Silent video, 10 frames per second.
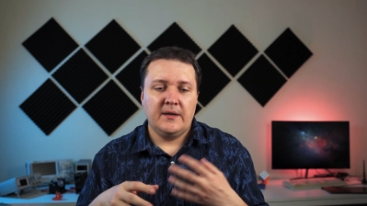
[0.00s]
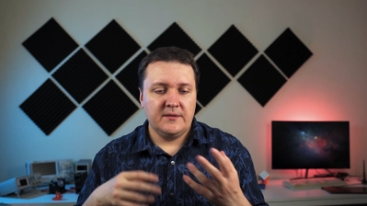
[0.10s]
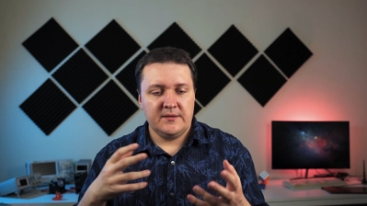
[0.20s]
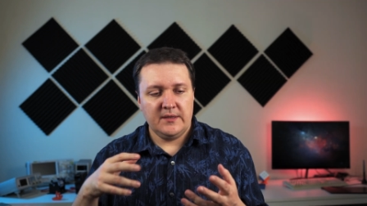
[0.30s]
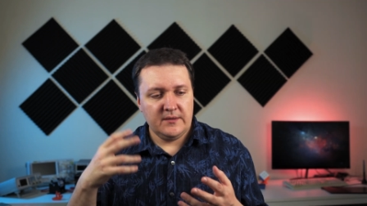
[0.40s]
I
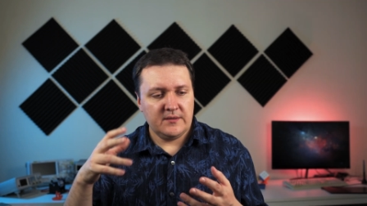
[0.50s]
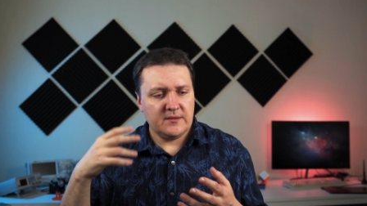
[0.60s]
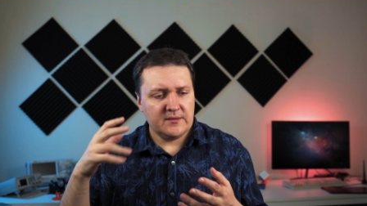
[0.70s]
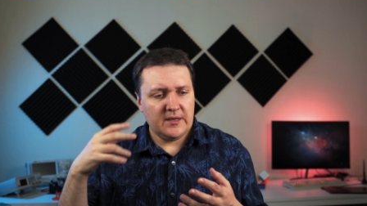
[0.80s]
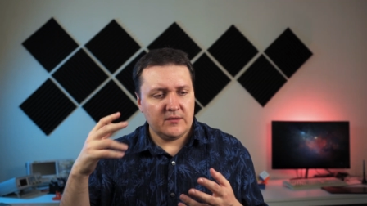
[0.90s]
understand that
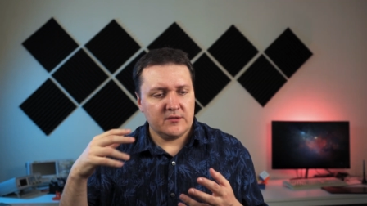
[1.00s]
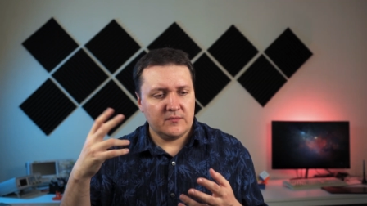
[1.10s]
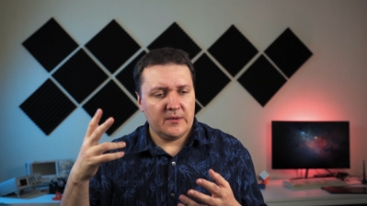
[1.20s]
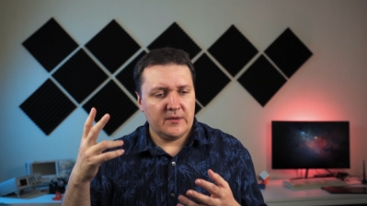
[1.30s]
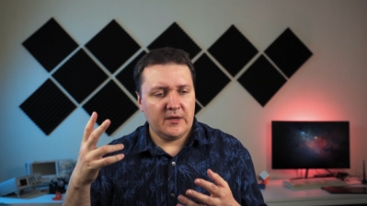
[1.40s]
it sounds
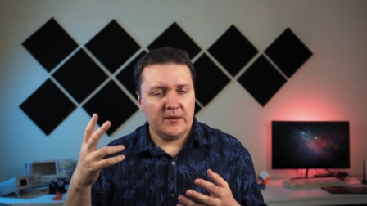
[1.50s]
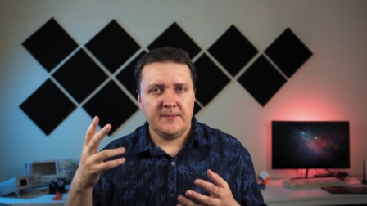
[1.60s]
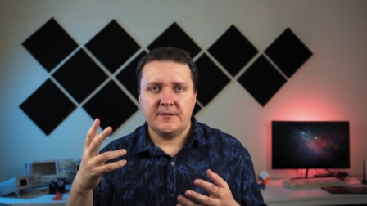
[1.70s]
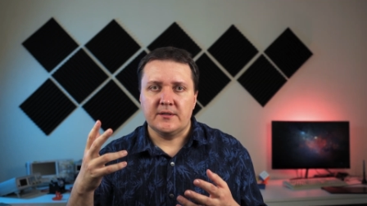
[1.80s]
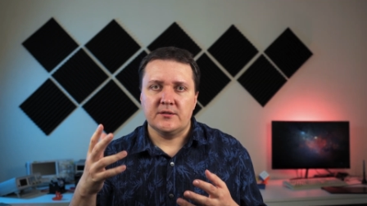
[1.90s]
very
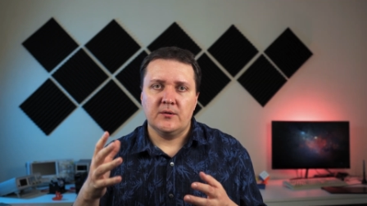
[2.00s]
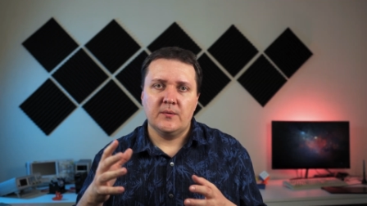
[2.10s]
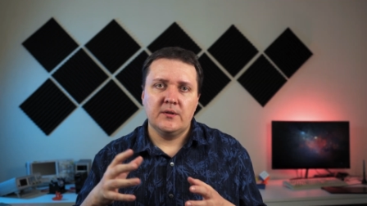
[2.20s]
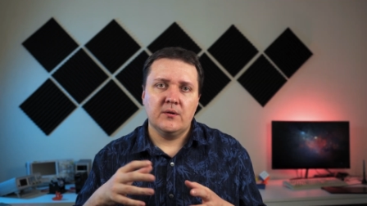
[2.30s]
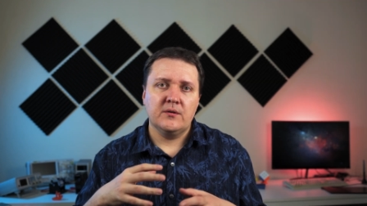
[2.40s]
abstract,
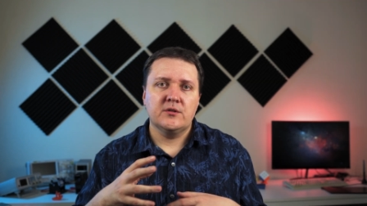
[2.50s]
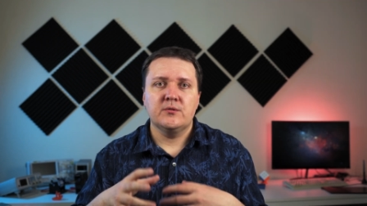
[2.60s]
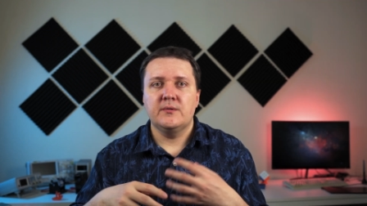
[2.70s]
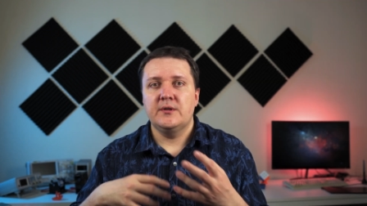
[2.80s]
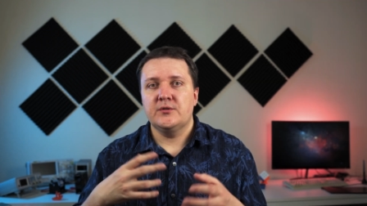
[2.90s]
so in order
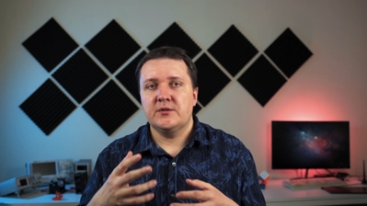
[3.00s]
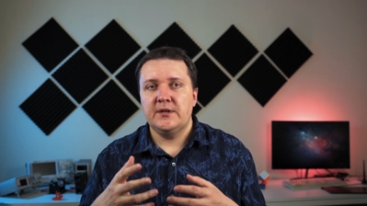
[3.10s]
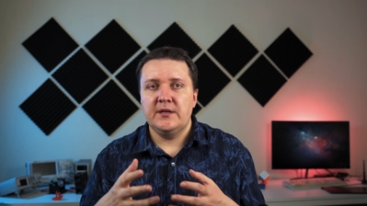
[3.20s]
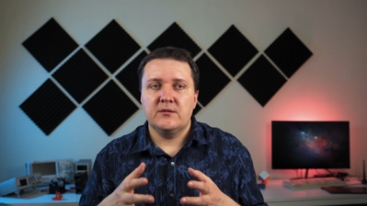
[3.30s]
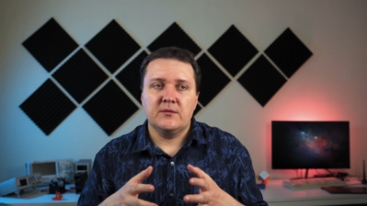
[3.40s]
to
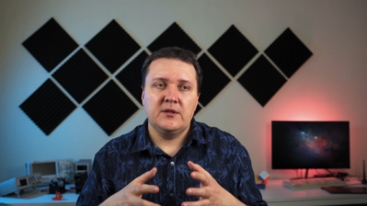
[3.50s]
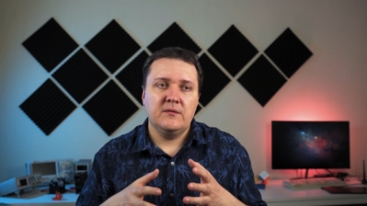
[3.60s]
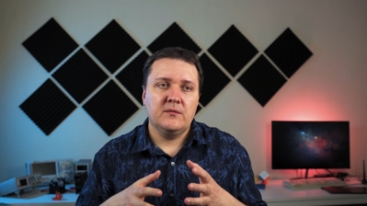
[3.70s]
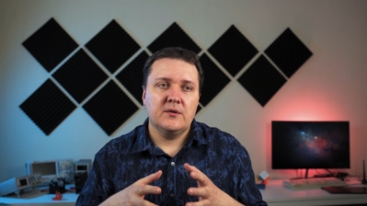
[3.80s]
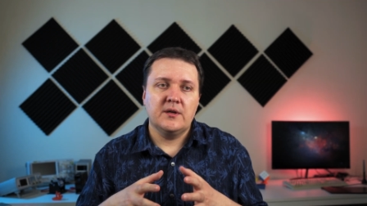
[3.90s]
illustrate or
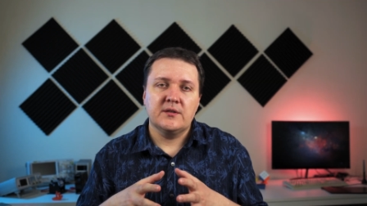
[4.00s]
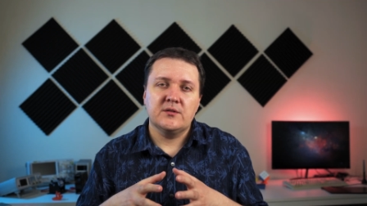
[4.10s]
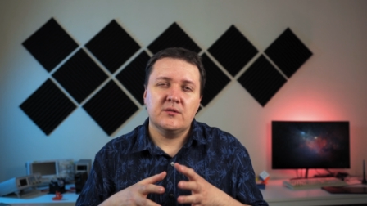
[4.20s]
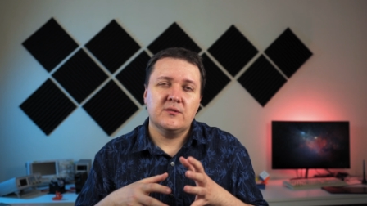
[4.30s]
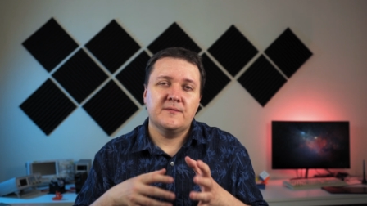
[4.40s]
give you a
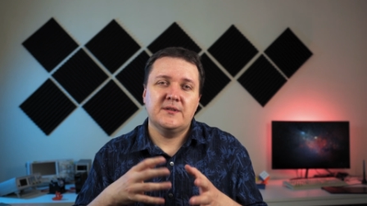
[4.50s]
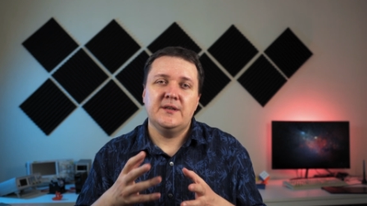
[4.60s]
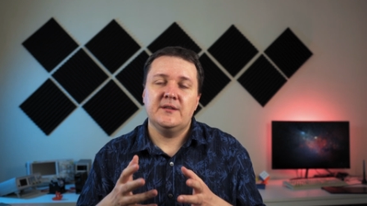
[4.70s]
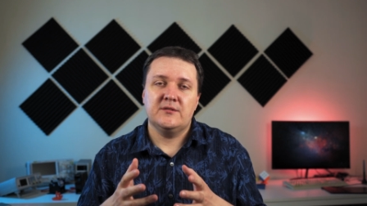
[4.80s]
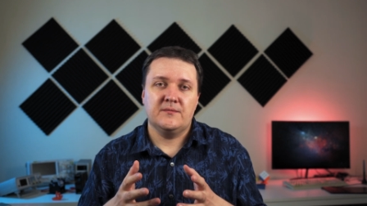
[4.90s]
sort of
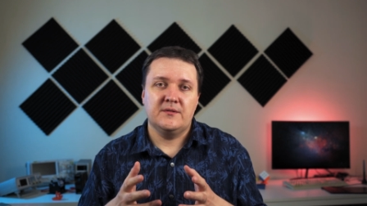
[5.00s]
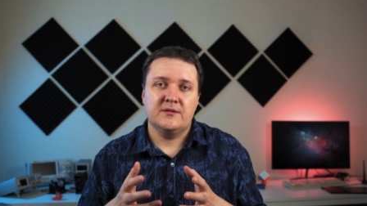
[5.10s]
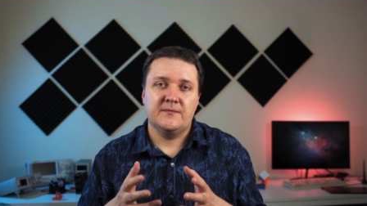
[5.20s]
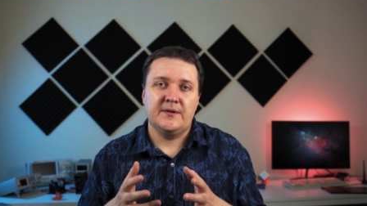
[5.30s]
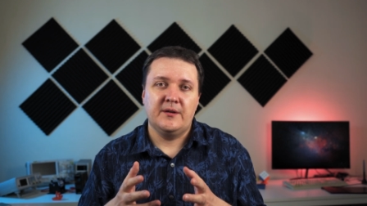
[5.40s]
taste of
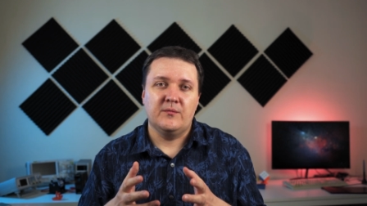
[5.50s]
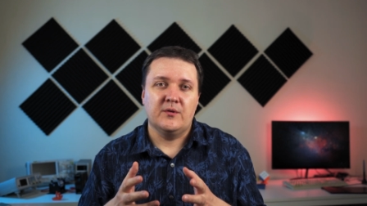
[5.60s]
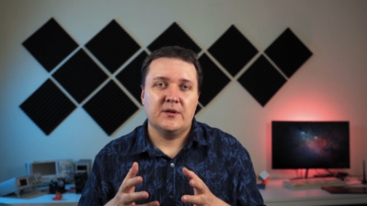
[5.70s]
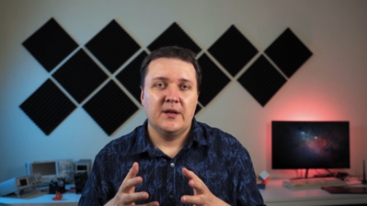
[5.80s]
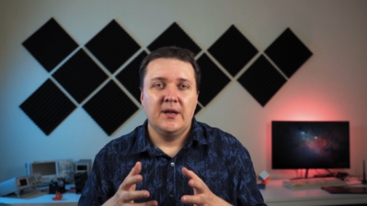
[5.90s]
this
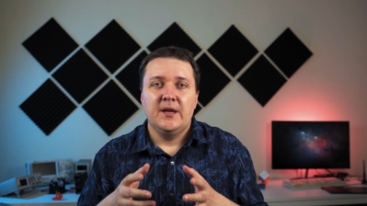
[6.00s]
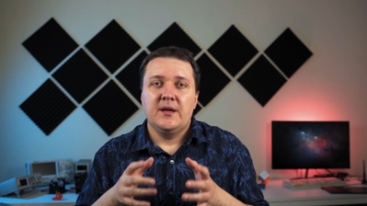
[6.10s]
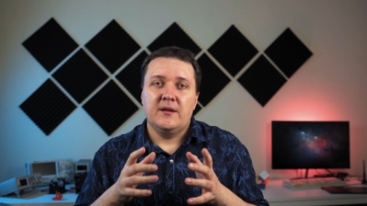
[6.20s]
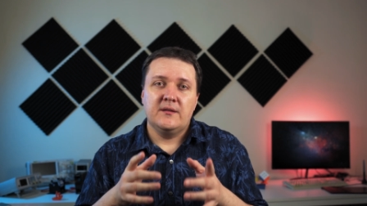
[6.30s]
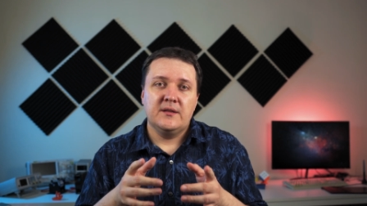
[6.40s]
framework,
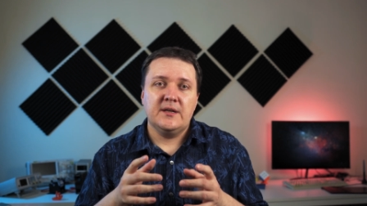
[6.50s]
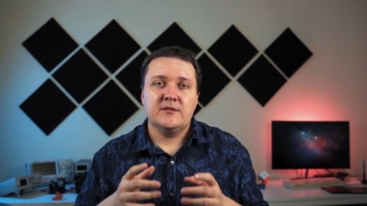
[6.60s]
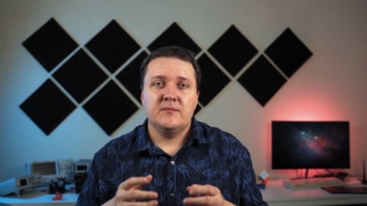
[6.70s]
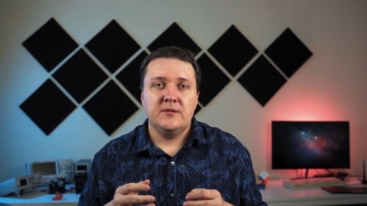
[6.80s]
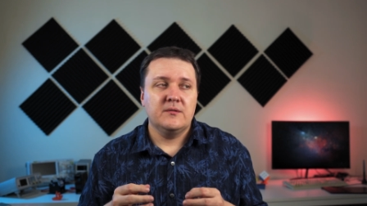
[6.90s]
in the
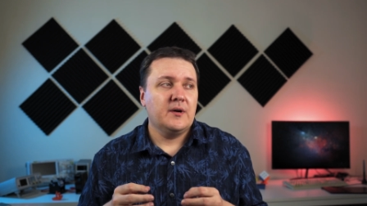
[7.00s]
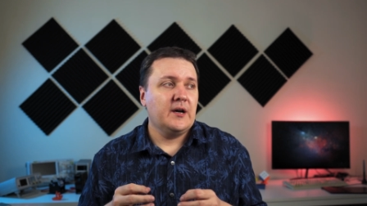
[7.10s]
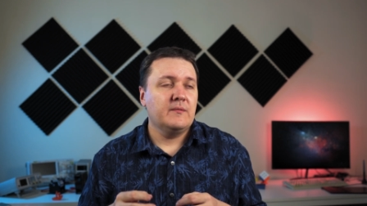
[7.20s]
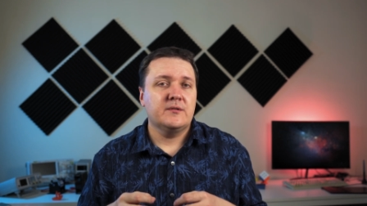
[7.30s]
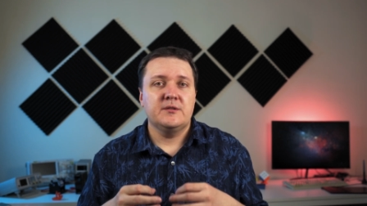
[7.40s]
next video
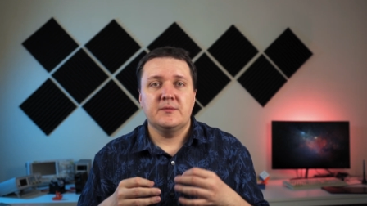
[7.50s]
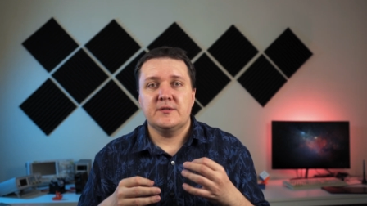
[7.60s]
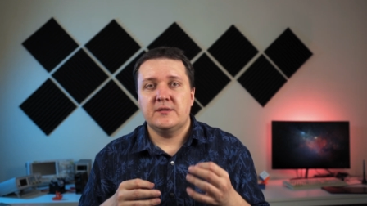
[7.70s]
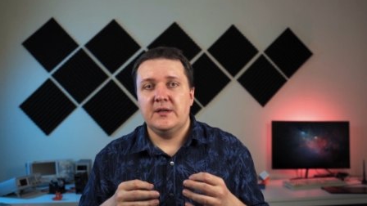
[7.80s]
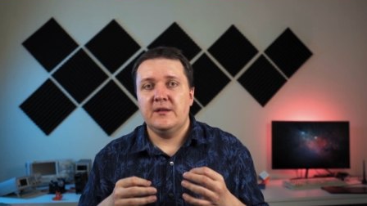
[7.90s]
I will
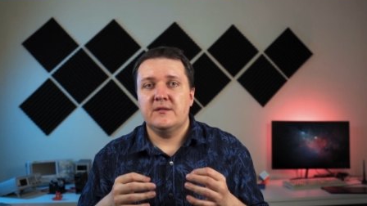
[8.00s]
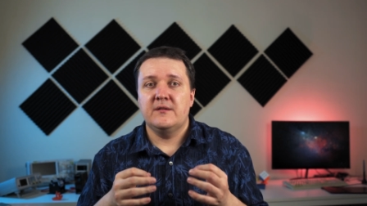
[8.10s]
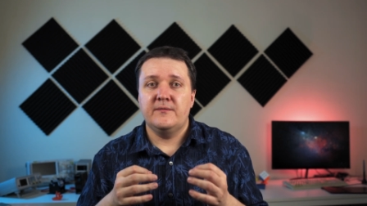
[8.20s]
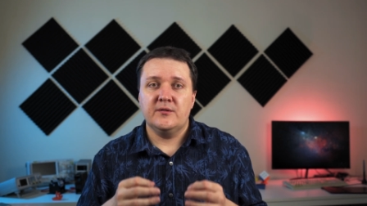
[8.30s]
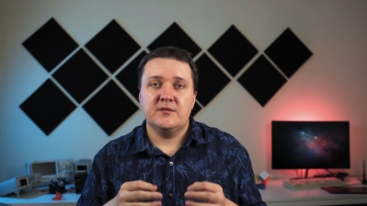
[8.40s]
demonstrate
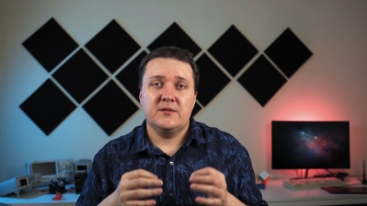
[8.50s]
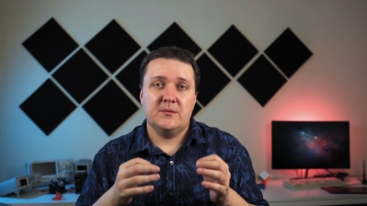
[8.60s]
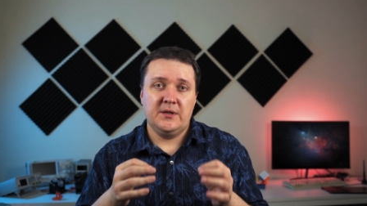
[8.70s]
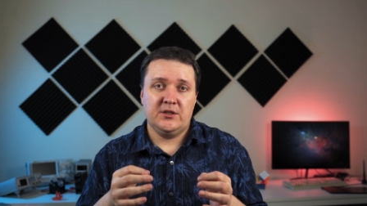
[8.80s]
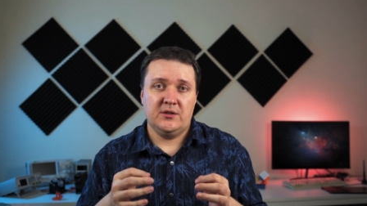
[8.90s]
the first
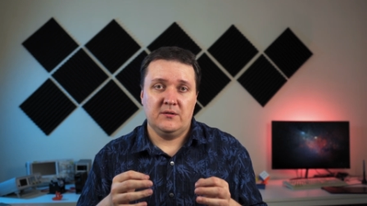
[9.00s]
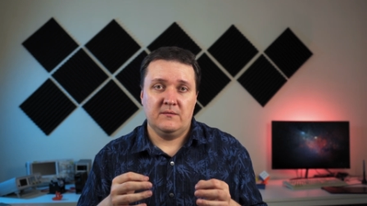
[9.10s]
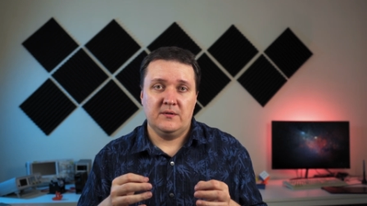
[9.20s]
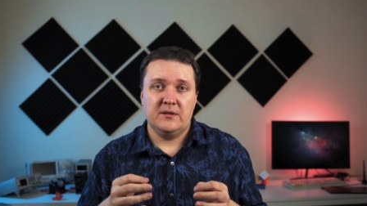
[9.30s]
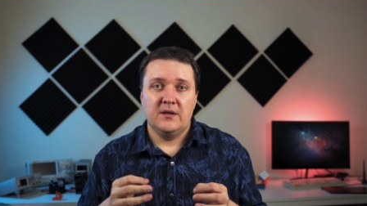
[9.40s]
iteration
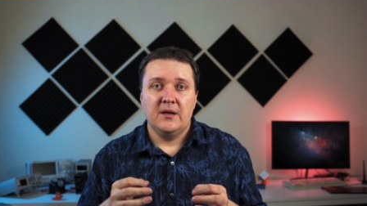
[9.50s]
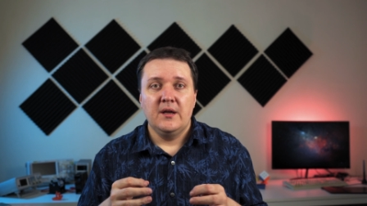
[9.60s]
of it.